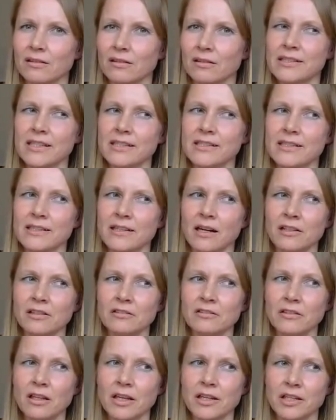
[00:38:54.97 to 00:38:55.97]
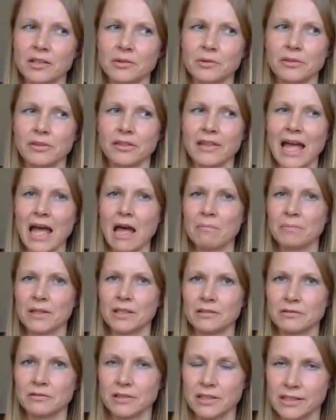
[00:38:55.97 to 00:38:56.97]
it's kind of like you tap
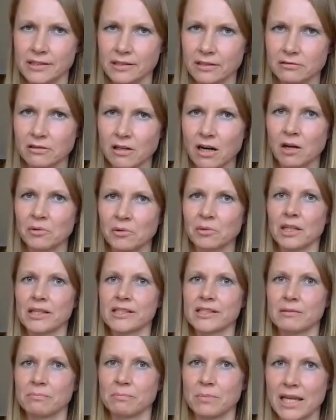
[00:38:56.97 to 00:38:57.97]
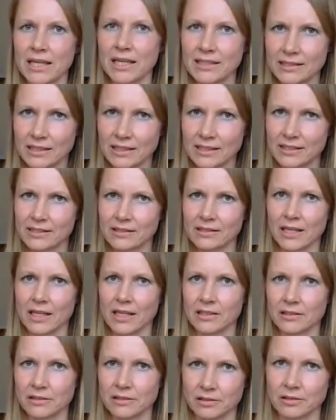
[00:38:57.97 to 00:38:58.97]
into this groundless, baseless
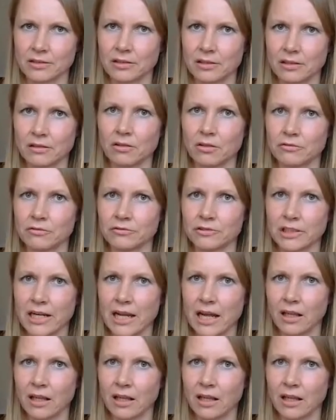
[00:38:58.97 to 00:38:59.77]
nature of